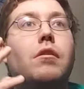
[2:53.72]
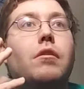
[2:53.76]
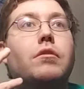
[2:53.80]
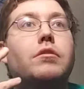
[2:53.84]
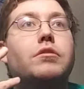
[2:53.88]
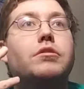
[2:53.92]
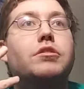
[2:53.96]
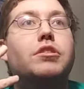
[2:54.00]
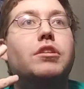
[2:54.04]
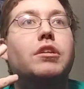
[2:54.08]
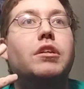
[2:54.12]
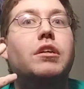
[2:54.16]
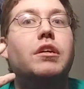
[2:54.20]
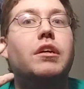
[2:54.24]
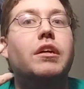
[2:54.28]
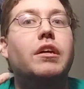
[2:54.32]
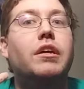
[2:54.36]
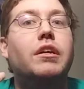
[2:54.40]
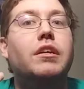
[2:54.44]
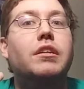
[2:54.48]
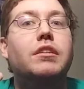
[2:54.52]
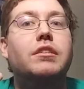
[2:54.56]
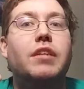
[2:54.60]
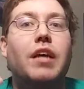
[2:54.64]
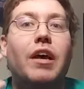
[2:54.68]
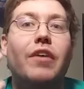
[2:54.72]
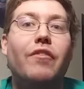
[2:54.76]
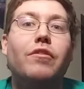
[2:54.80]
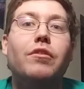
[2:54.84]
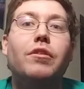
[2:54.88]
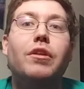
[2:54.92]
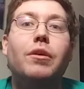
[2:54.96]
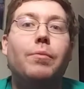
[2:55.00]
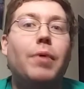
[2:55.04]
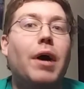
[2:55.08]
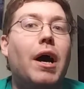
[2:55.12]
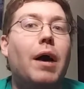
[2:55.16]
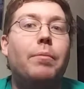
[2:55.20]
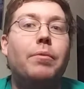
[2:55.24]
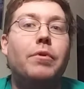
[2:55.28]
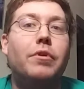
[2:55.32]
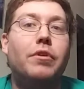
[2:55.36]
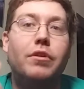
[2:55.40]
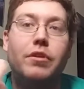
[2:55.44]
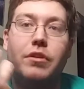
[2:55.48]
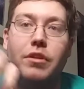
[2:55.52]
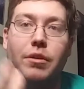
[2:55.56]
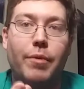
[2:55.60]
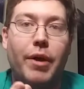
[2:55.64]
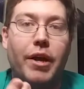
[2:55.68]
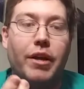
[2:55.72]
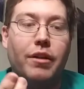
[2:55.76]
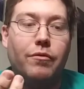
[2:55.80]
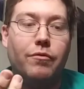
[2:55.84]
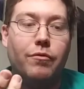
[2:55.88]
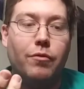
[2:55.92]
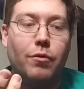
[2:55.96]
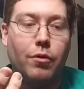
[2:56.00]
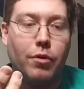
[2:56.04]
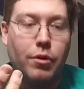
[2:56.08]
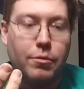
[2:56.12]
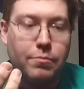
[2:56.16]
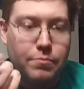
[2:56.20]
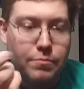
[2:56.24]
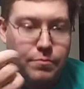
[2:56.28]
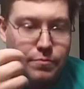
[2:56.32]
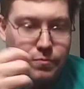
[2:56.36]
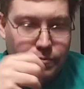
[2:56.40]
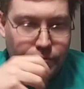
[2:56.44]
She is heavily popular and demanded for.